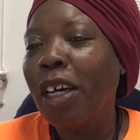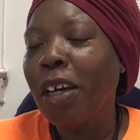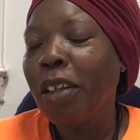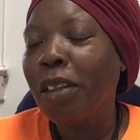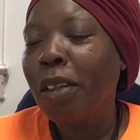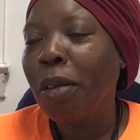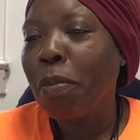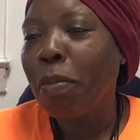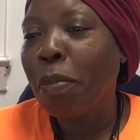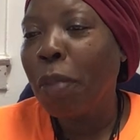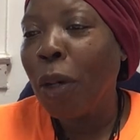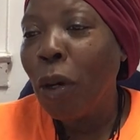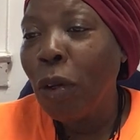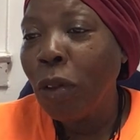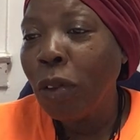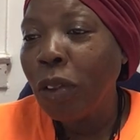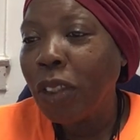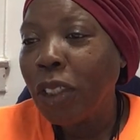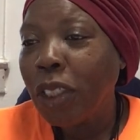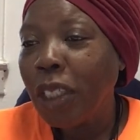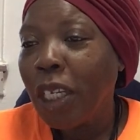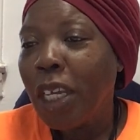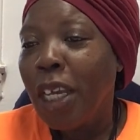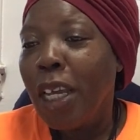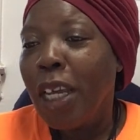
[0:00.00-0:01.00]
of the
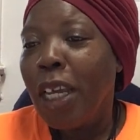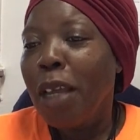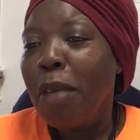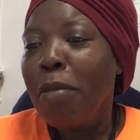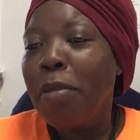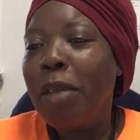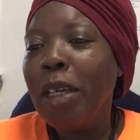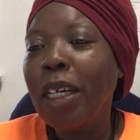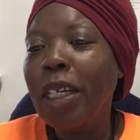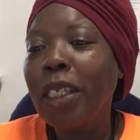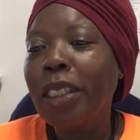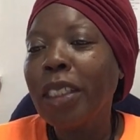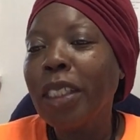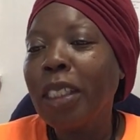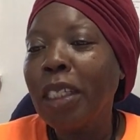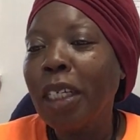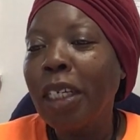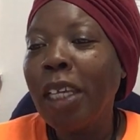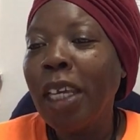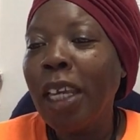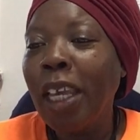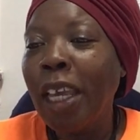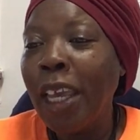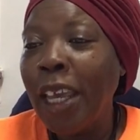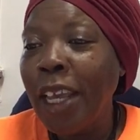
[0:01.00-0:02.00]
boat, because
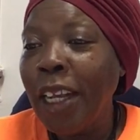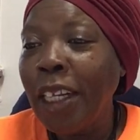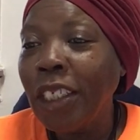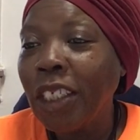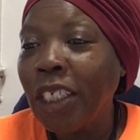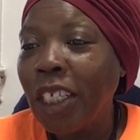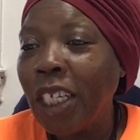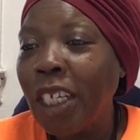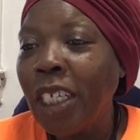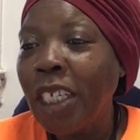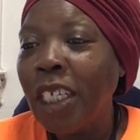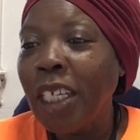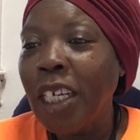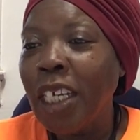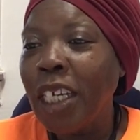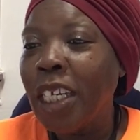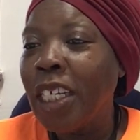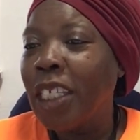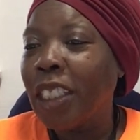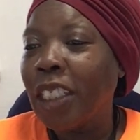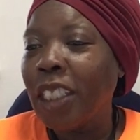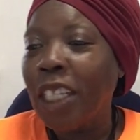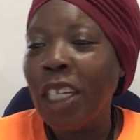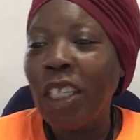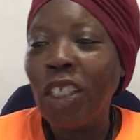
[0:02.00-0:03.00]
the engine
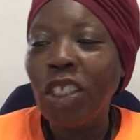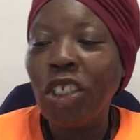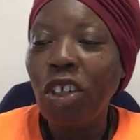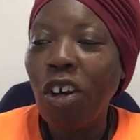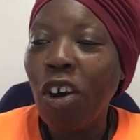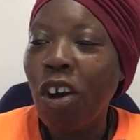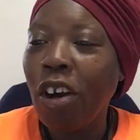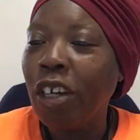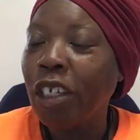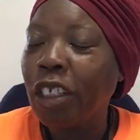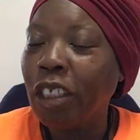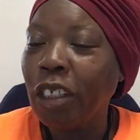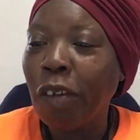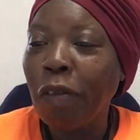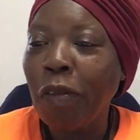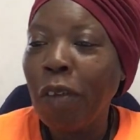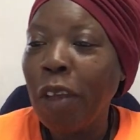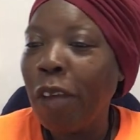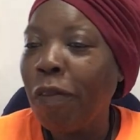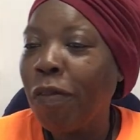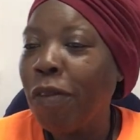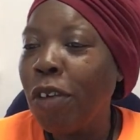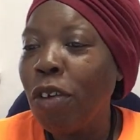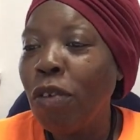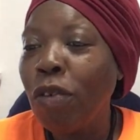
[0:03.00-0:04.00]
is in charge of,
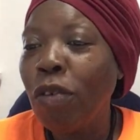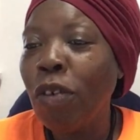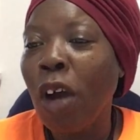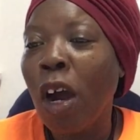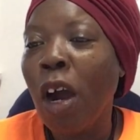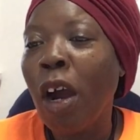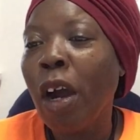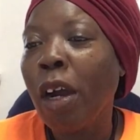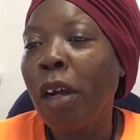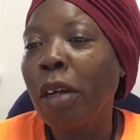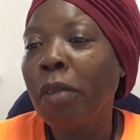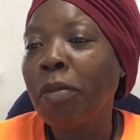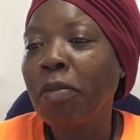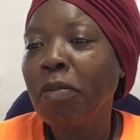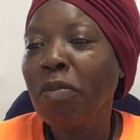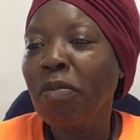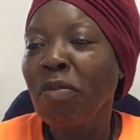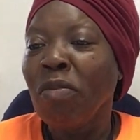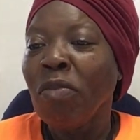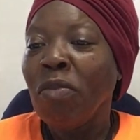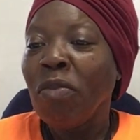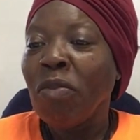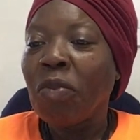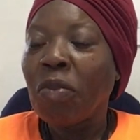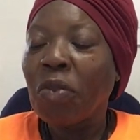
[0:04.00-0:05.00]
if you are
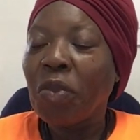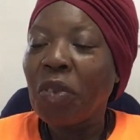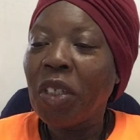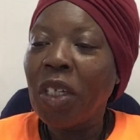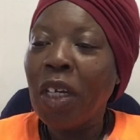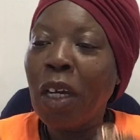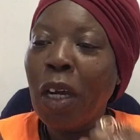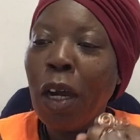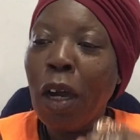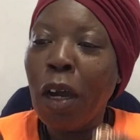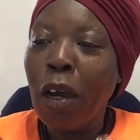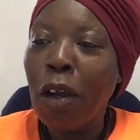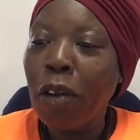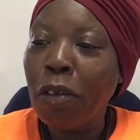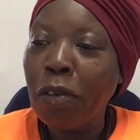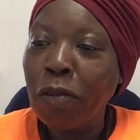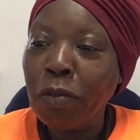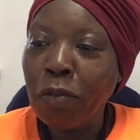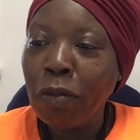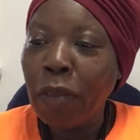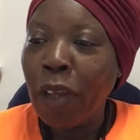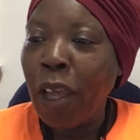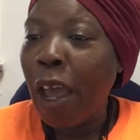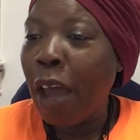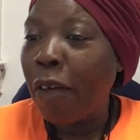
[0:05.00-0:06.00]

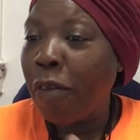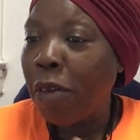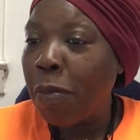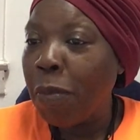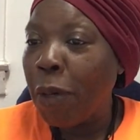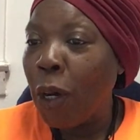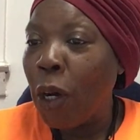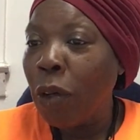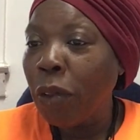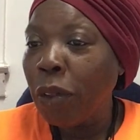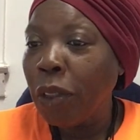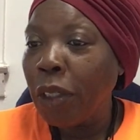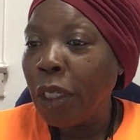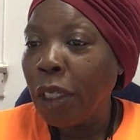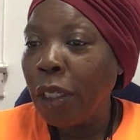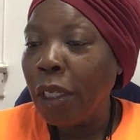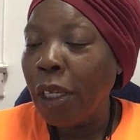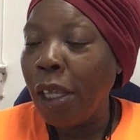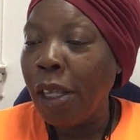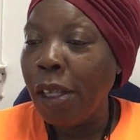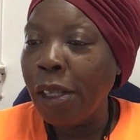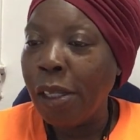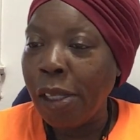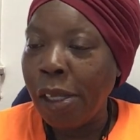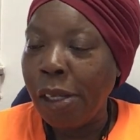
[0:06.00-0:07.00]
have a boat.
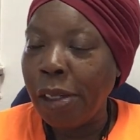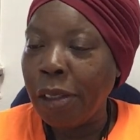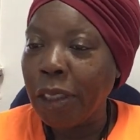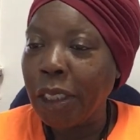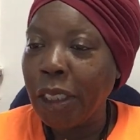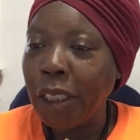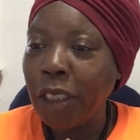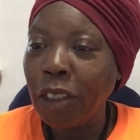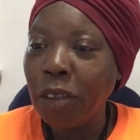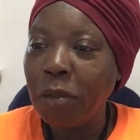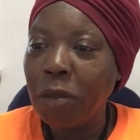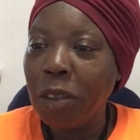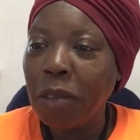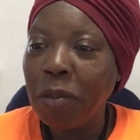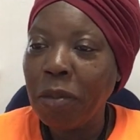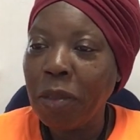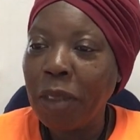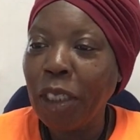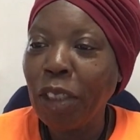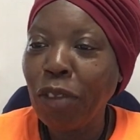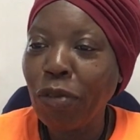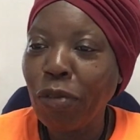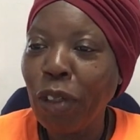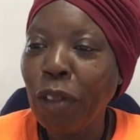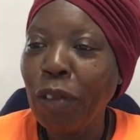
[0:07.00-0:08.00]
Excuse me, my
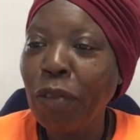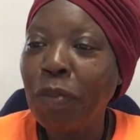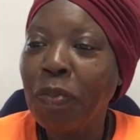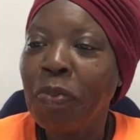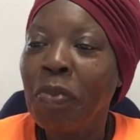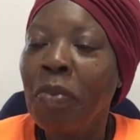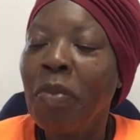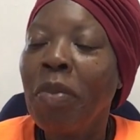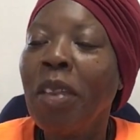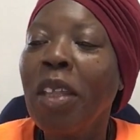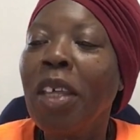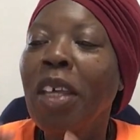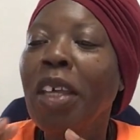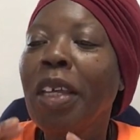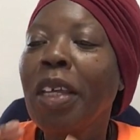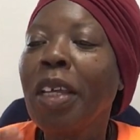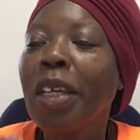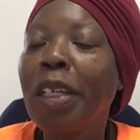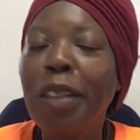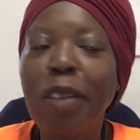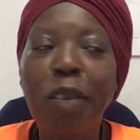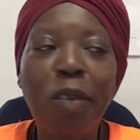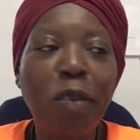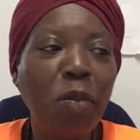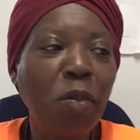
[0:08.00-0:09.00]
throat.
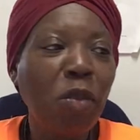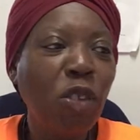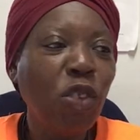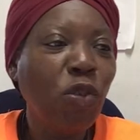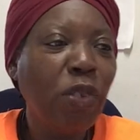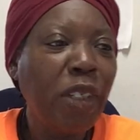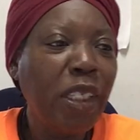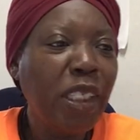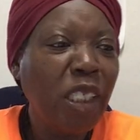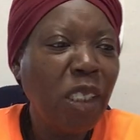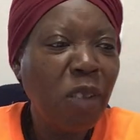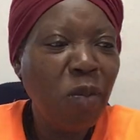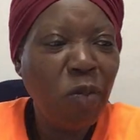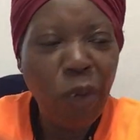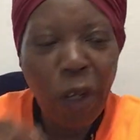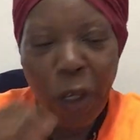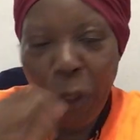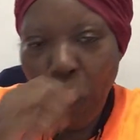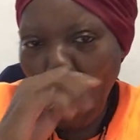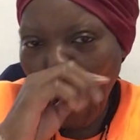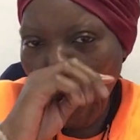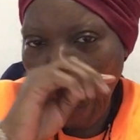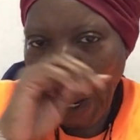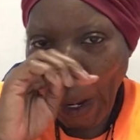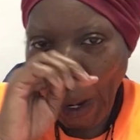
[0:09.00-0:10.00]
Let me drink some right
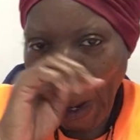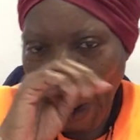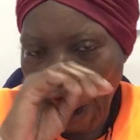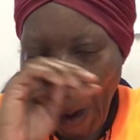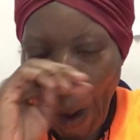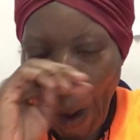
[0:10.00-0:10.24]
quick.